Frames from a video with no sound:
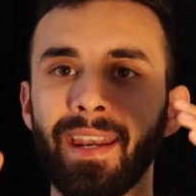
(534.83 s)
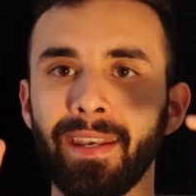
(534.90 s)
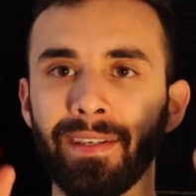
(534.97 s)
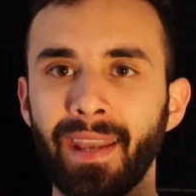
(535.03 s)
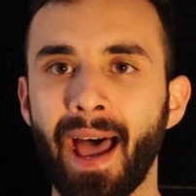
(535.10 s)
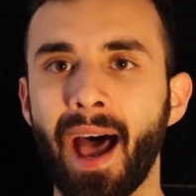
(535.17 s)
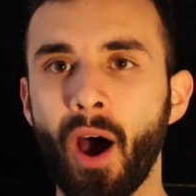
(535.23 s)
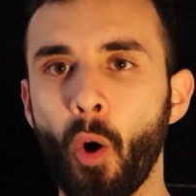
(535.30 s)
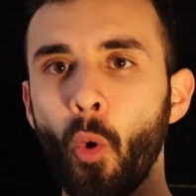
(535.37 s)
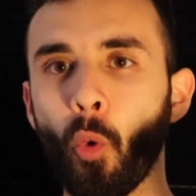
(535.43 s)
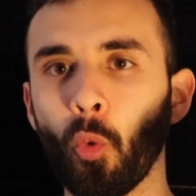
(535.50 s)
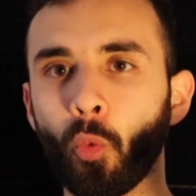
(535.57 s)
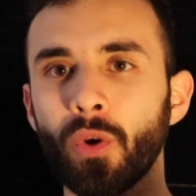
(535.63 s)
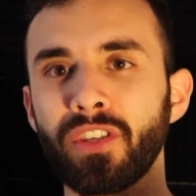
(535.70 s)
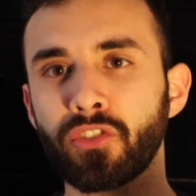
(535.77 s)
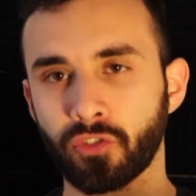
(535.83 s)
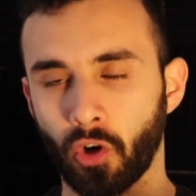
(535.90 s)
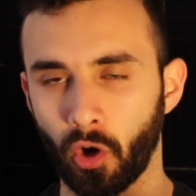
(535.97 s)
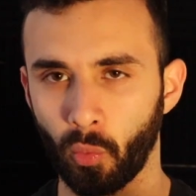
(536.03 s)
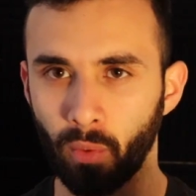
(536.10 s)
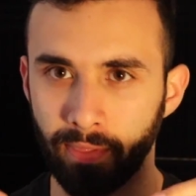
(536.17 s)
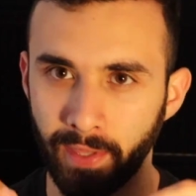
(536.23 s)
Now we
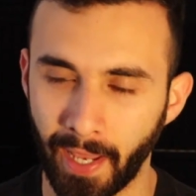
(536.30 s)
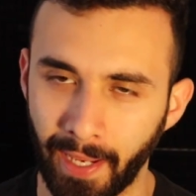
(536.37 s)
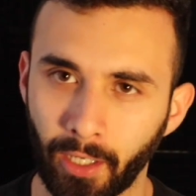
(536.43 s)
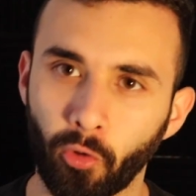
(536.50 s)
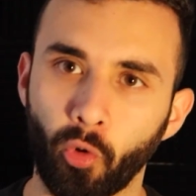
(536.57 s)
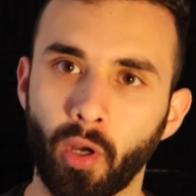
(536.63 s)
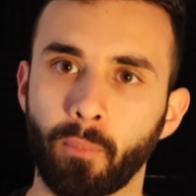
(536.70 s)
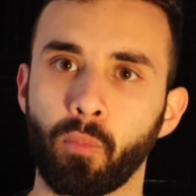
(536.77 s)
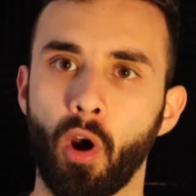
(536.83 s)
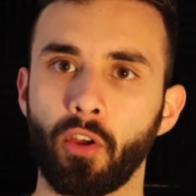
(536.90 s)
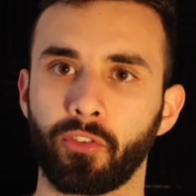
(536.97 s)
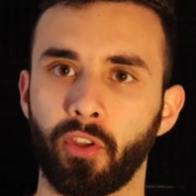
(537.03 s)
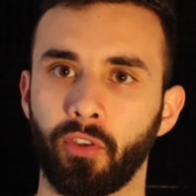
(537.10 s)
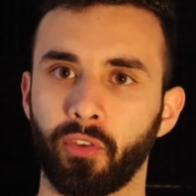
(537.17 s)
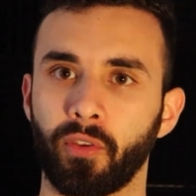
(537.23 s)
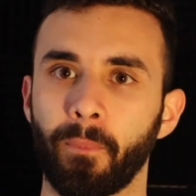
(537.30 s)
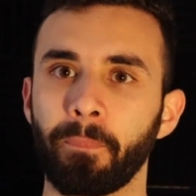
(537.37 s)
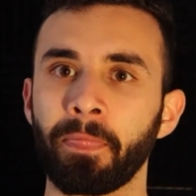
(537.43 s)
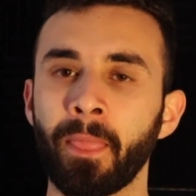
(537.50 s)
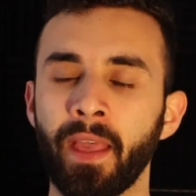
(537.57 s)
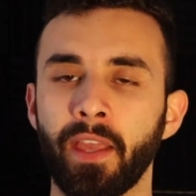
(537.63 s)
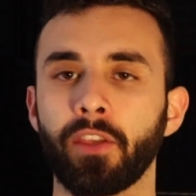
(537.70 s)
start with the anchoring process.
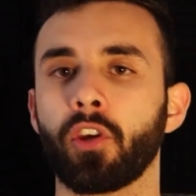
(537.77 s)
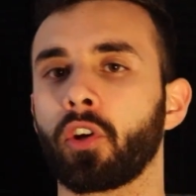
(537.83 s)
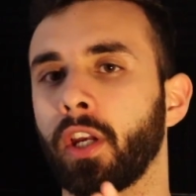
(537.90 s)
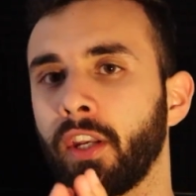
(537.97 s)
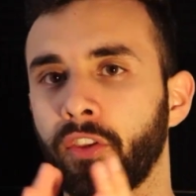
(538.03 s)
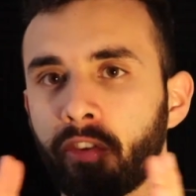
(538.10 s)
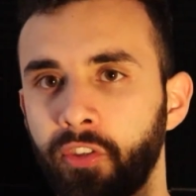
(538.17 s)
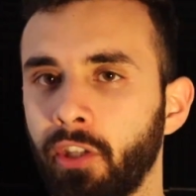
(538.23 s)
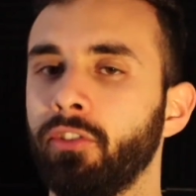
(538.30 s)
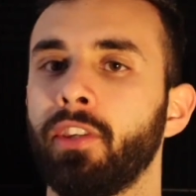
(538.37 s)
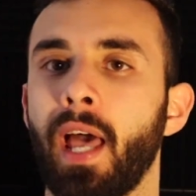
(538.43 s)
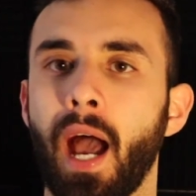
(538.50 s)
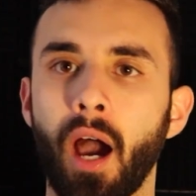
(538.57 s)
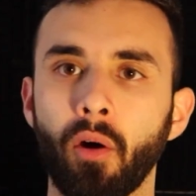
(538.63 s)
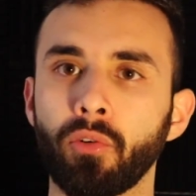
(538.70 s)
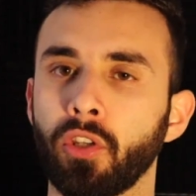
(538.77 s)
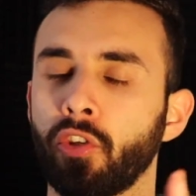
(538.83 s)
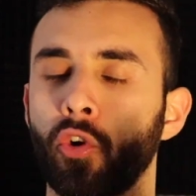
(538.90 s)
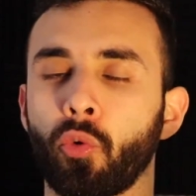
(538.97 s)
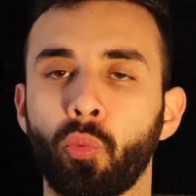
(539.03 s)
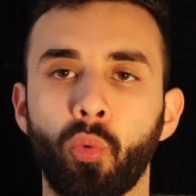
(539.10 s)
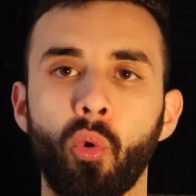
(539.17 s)
You're going to sit down in
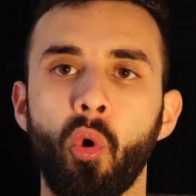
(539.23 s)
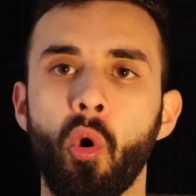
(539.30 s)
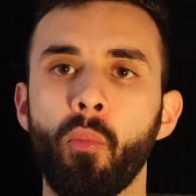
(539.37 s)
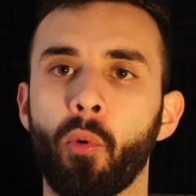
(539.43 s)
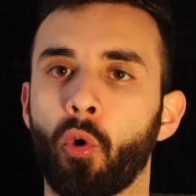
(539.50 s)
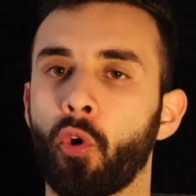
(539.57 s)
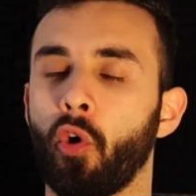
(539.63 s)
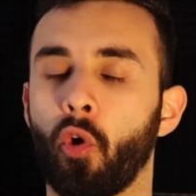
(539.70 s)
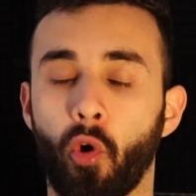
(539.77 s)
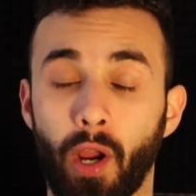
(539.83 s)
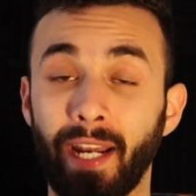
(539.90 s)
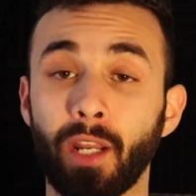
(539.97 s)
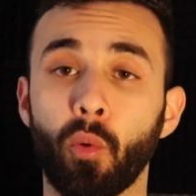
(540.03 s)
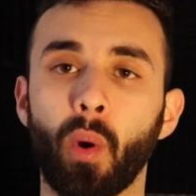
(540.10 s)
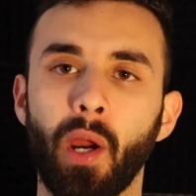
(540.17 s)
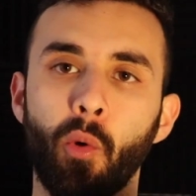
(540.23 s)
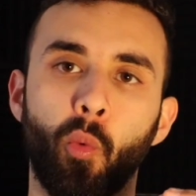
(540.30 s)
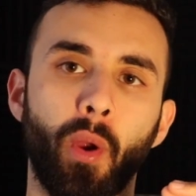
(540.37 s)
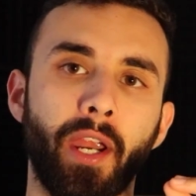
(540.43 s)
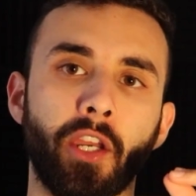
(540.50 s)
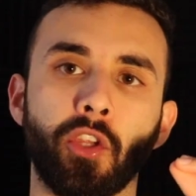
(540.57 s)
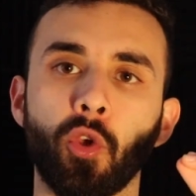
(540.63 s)
your room or anywhere
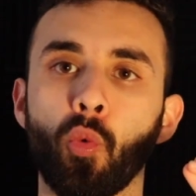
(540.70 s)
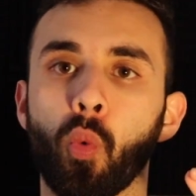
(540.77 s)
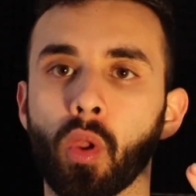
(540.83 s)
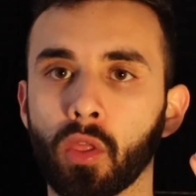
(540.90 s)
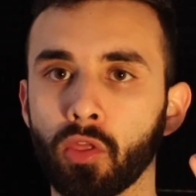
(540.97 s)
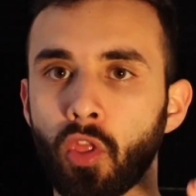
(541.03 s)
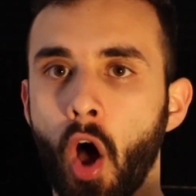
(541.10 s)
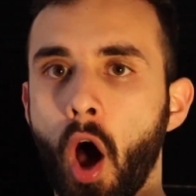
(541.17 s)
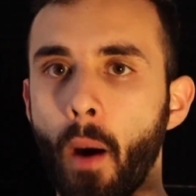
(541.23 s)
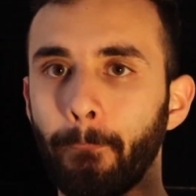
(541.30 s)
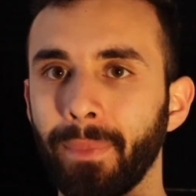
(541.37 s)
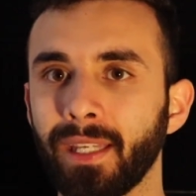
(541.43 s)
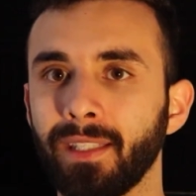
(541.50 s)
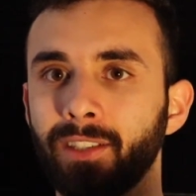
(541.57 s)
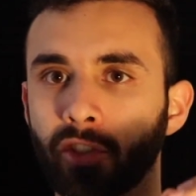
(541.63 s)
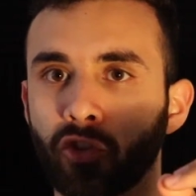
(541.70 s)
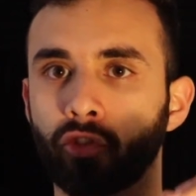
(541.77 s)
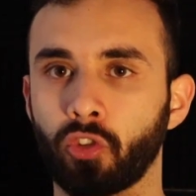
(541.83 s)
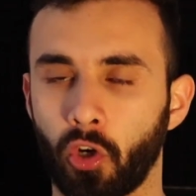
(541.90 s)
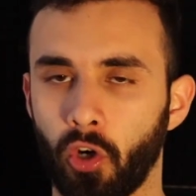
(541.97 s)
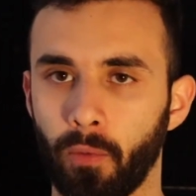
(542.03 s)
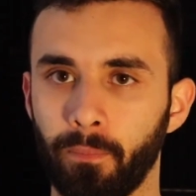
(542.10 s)
where you will not be
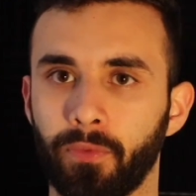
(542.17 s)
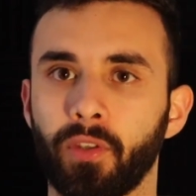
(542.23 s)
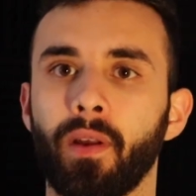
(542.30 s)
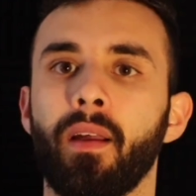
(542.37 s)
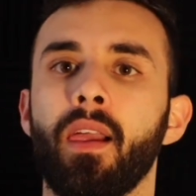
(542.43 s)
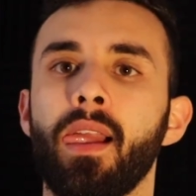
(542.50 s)
disturbed.